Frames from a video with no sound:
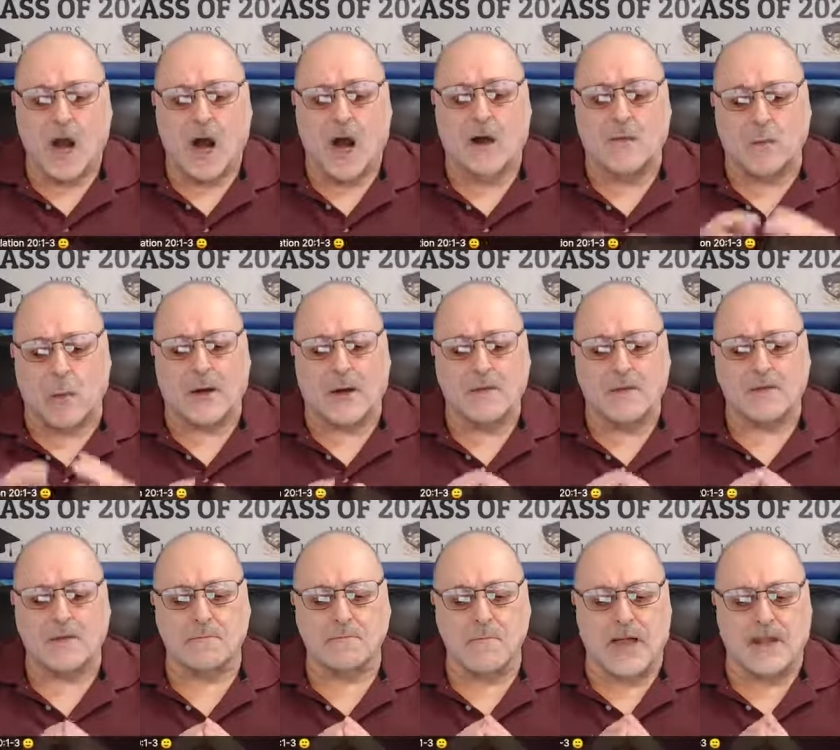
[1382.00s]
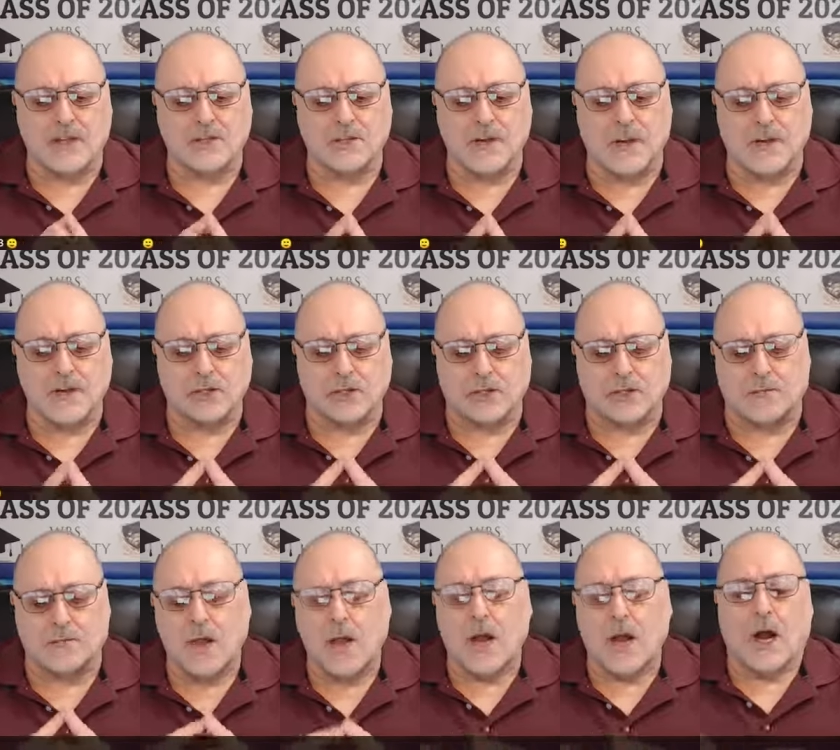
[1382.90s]
of one's
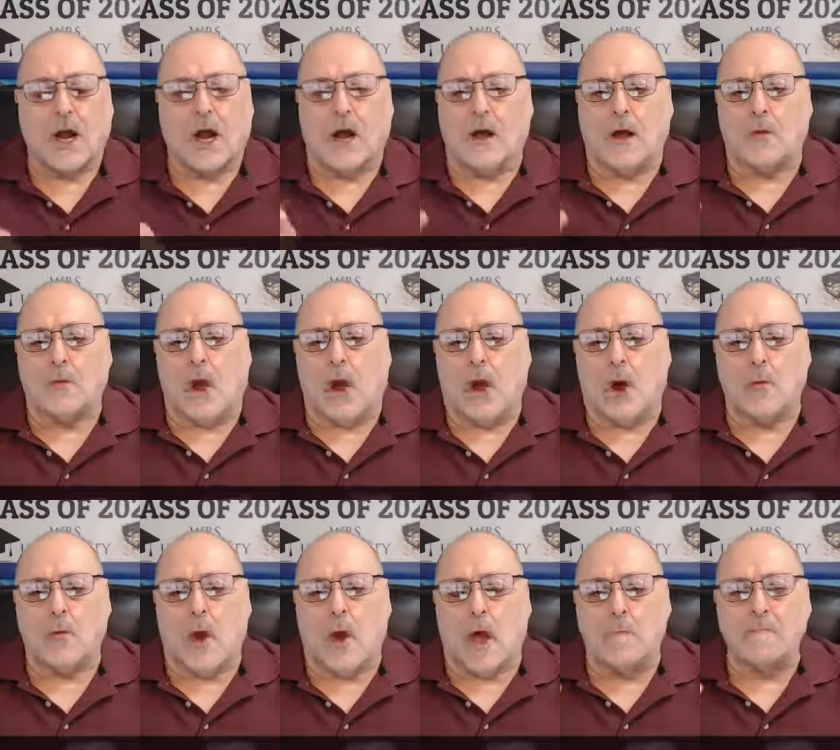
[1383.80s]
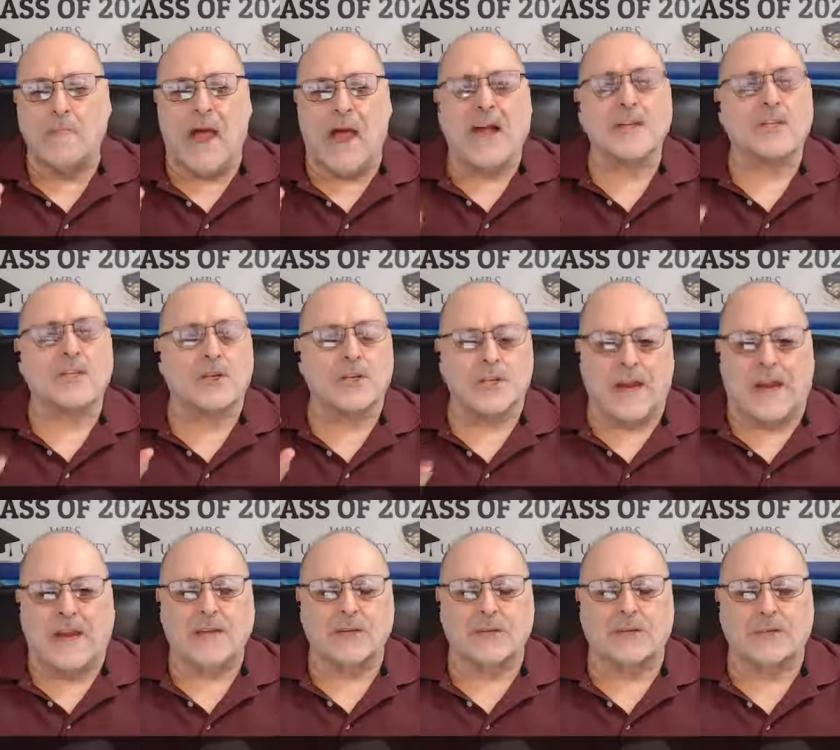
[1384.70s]
imagination. Uh, uh,
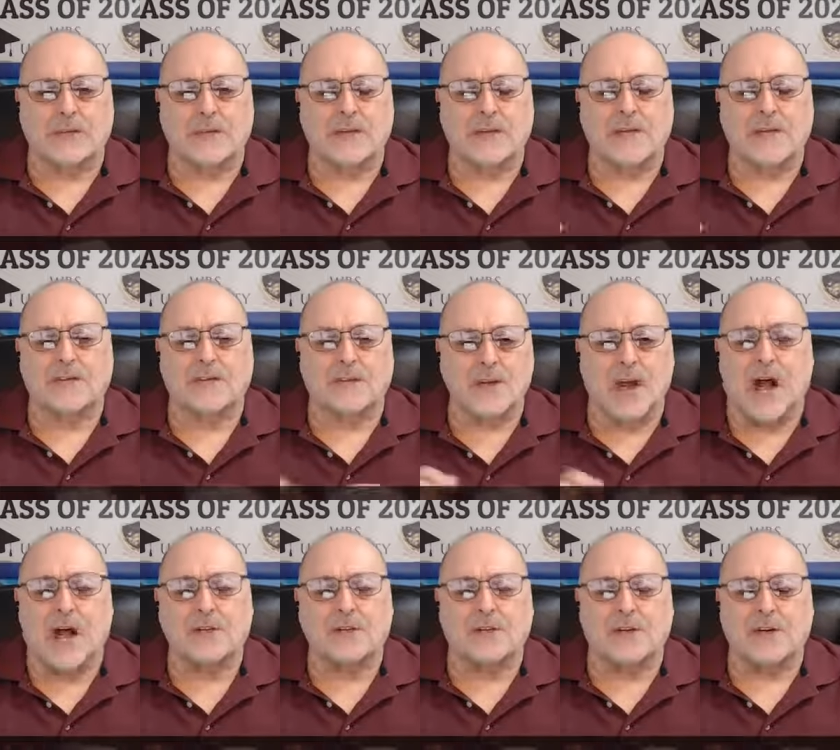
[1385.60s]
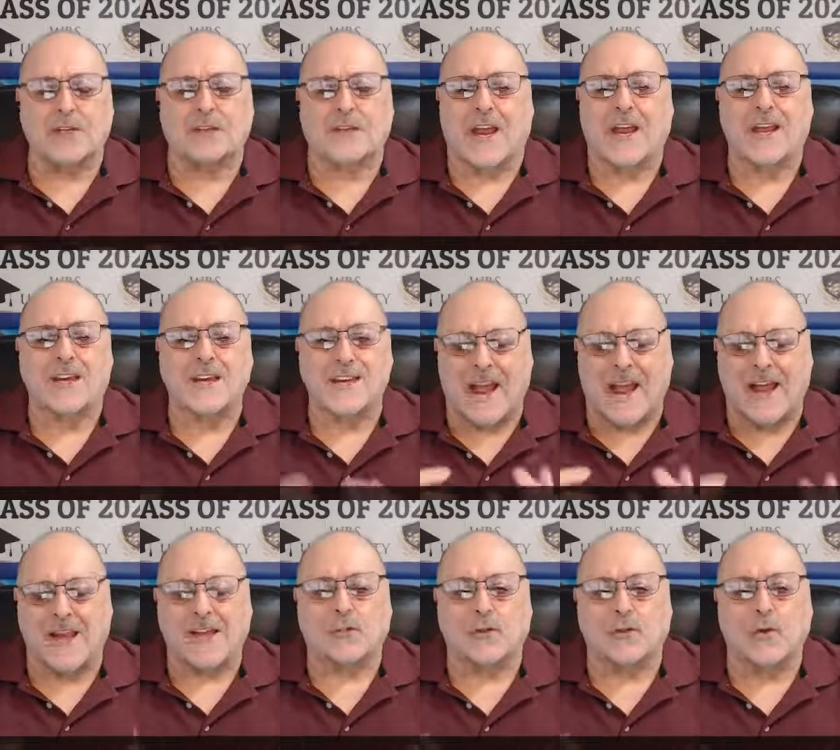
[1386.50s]
imagination is not just a
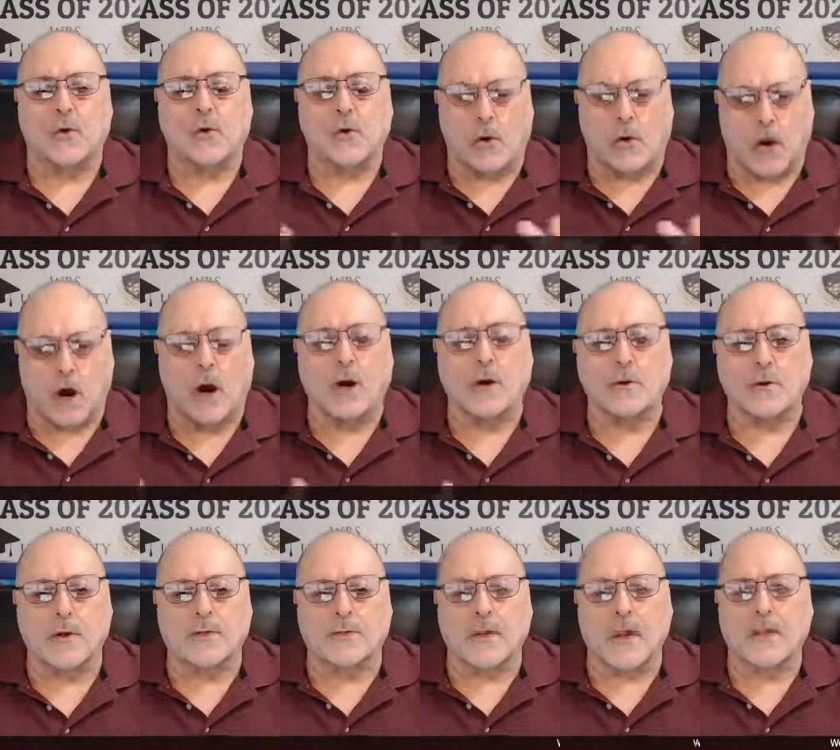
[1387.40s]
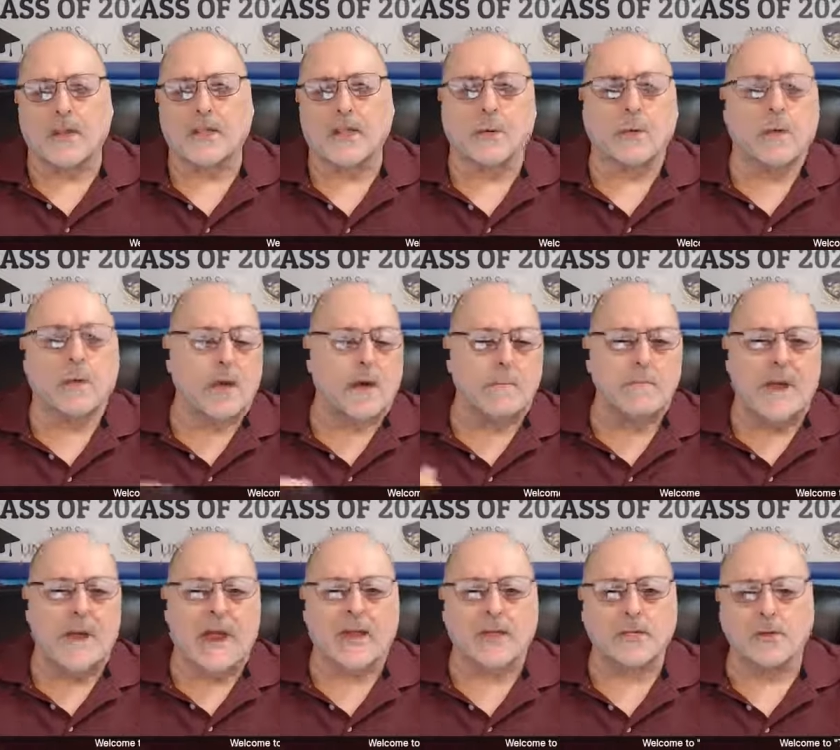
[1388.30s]
natural carnal thing that we
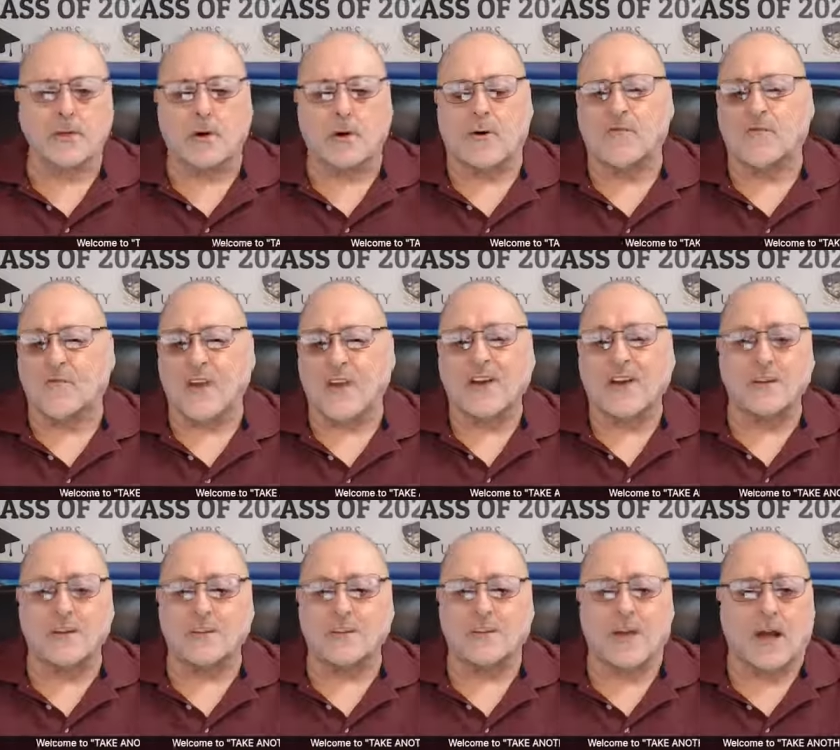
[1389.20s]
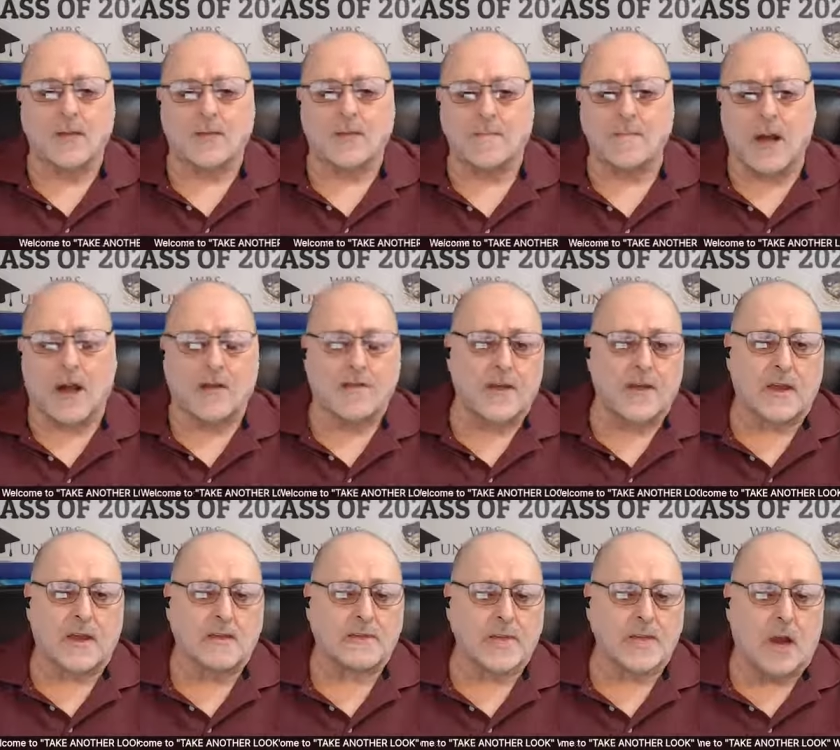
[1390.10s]
imagine or fantasize about
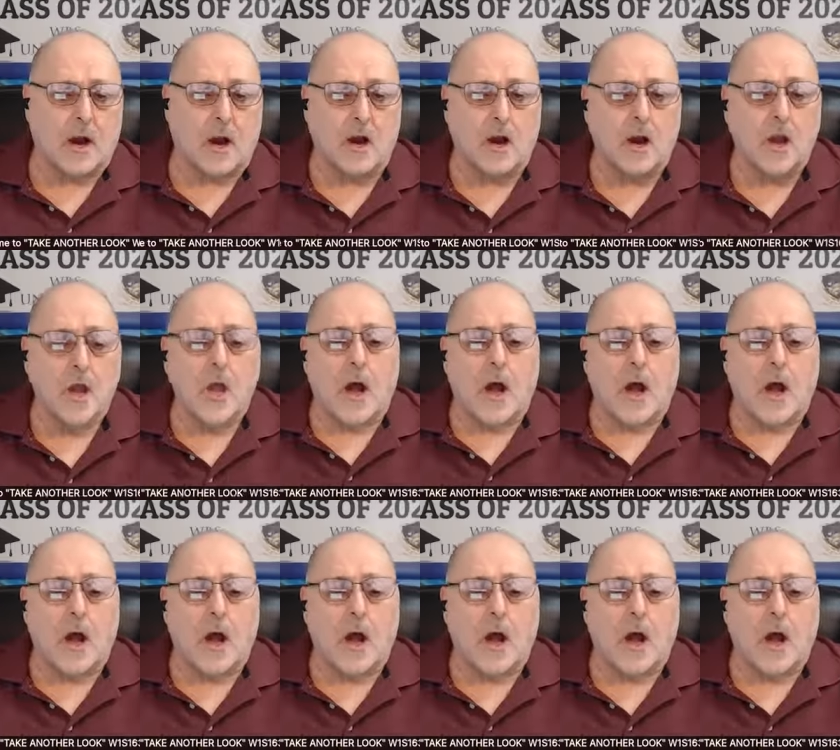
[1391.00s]
things that are